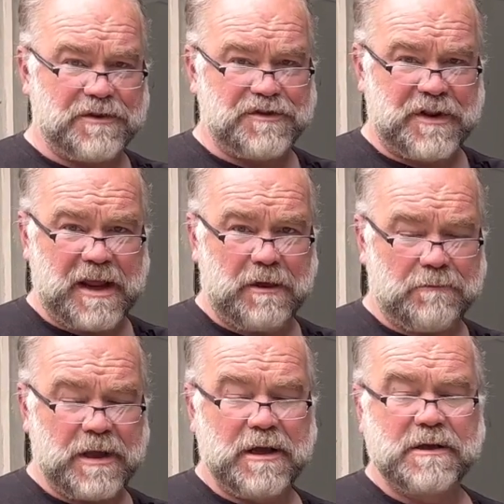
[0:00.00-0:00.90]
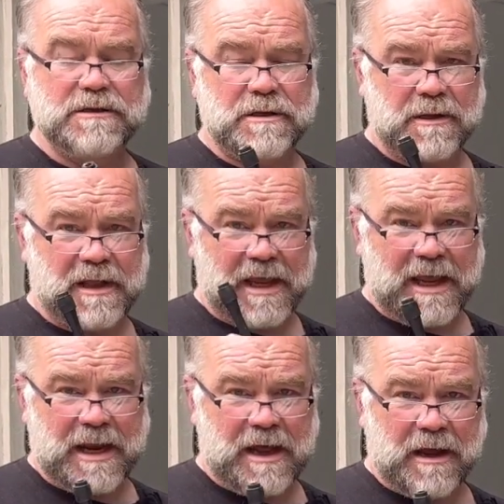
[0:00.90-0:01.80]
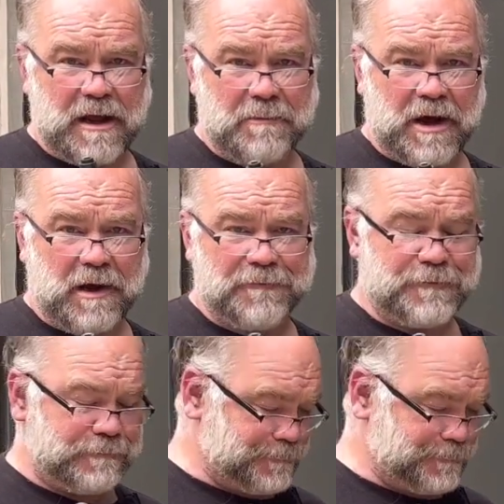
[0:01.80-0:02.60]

stem so that they cannot come off.